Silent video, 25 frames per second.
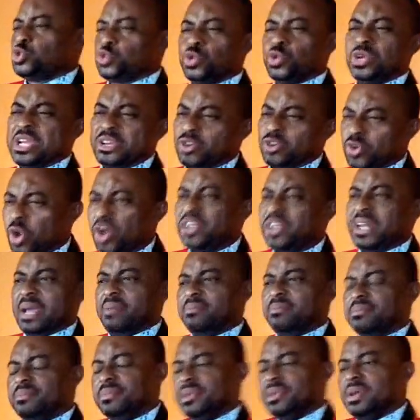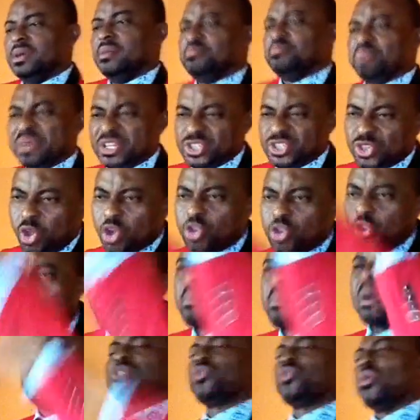You should ignore them. Please
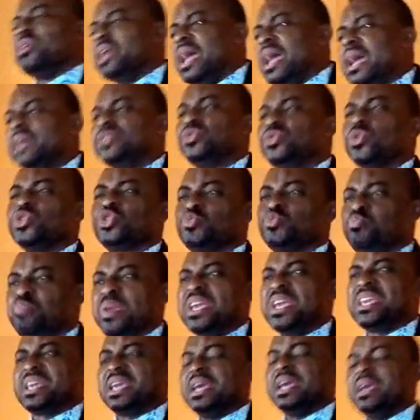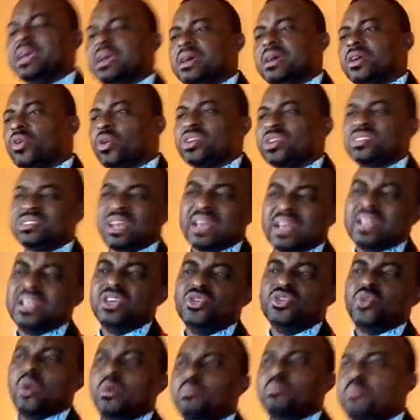don't come out on air to speak
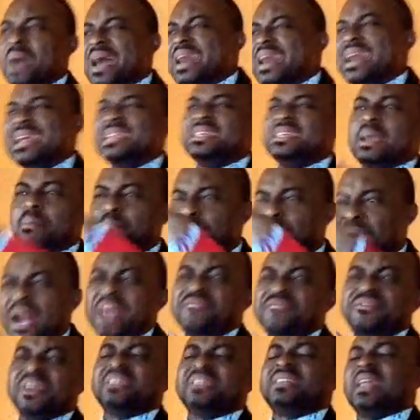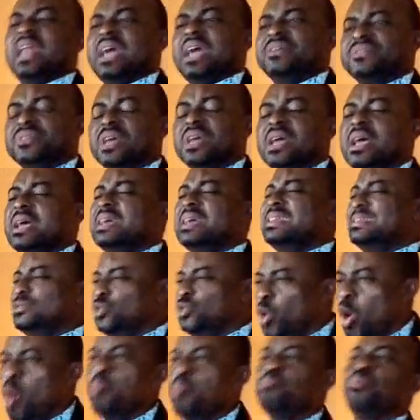concerning your marriage and private life.
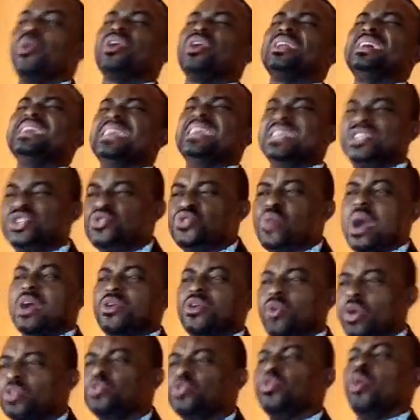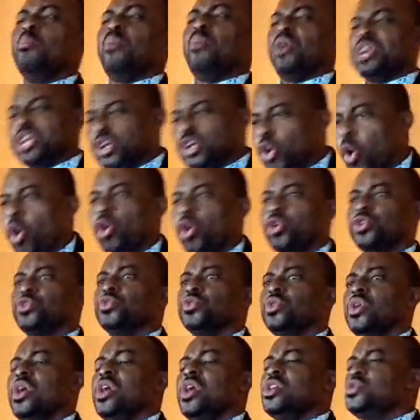Nobody is your God. Nobody
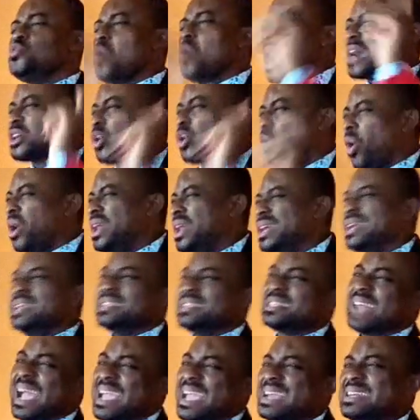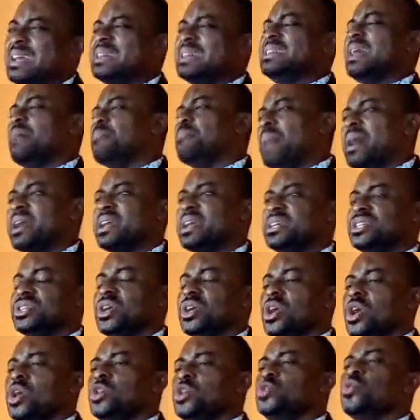call you. Your calling is higher than that
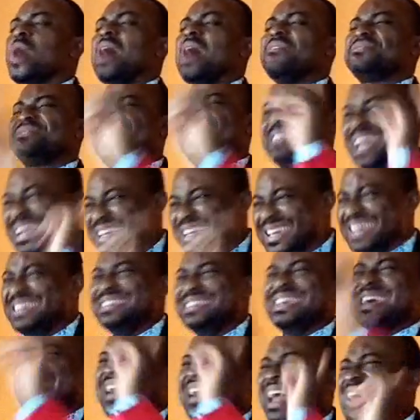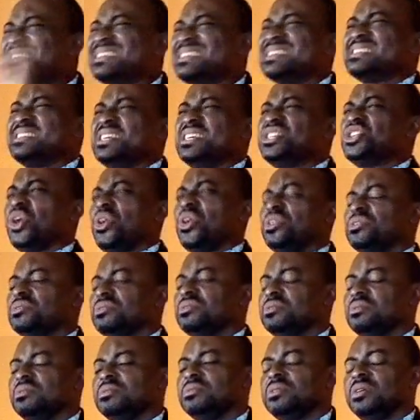marriage. You have taken the right
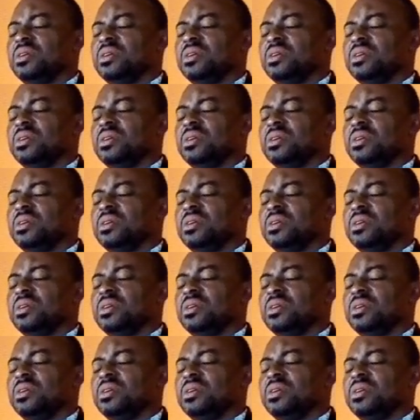decision.